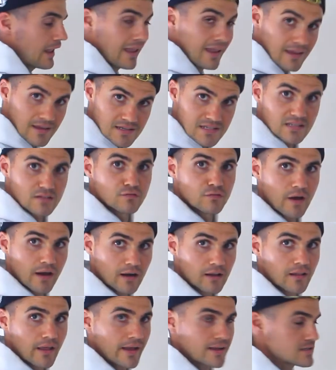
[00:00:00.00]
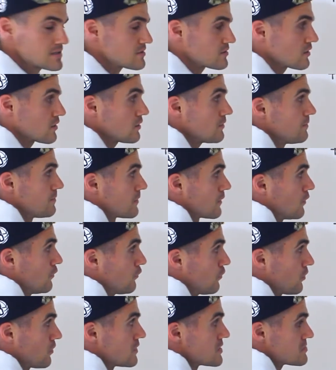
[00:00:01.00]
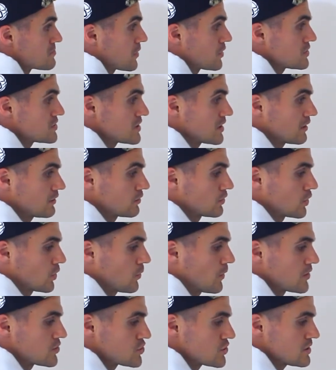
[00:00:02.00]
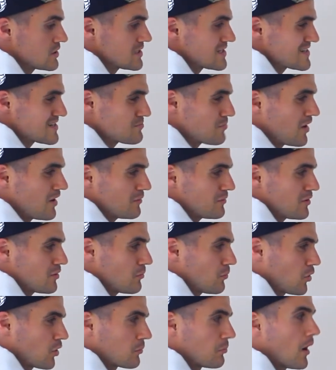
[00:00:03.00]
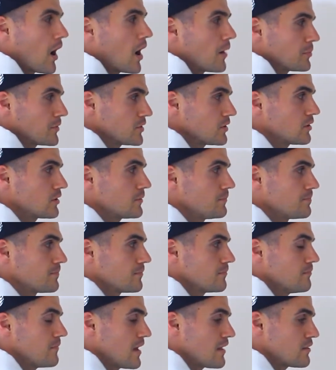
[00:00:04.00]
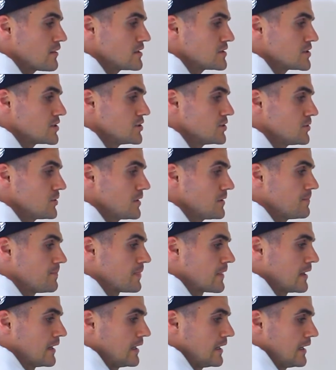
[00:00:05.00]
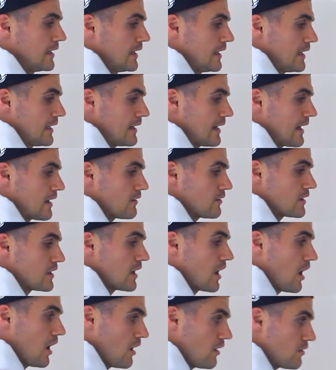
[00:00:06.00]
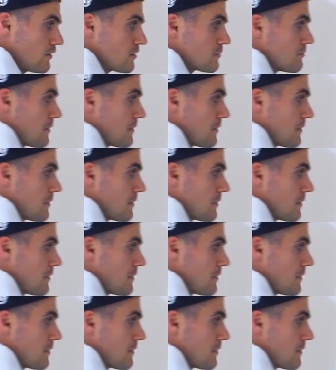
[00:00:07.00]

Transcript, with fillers: is the final answer for this particular question. This is probably the more popular method to do it. Now the other